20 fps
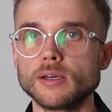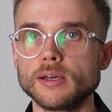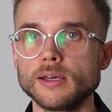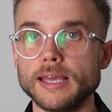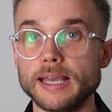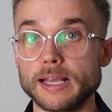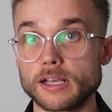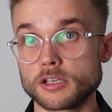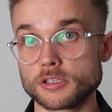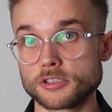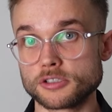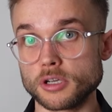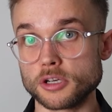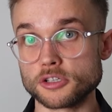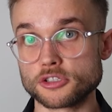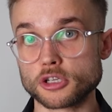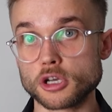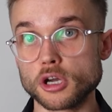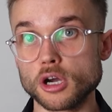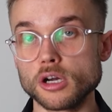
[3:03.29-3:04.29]
it
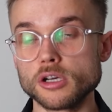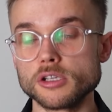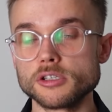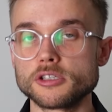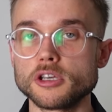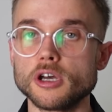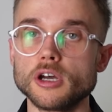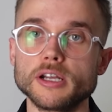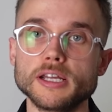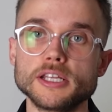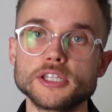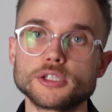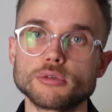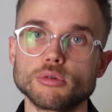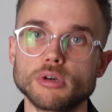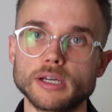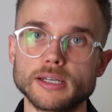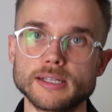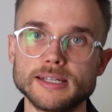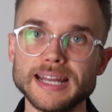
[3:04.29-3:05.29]
starts to turn
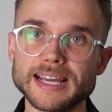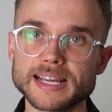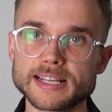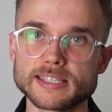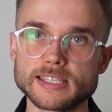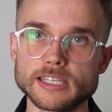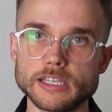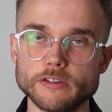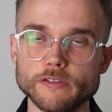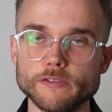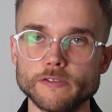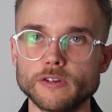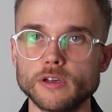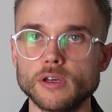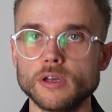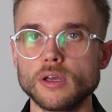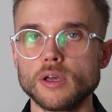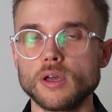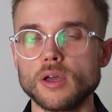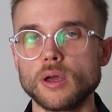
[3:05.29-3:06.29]
into a negative
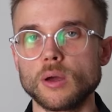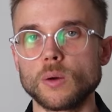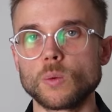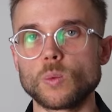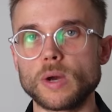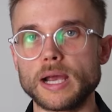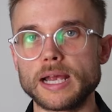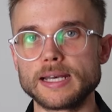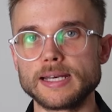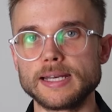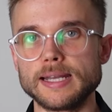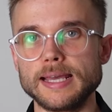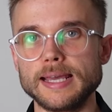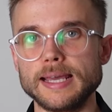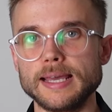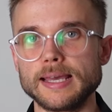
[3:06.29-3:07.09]
when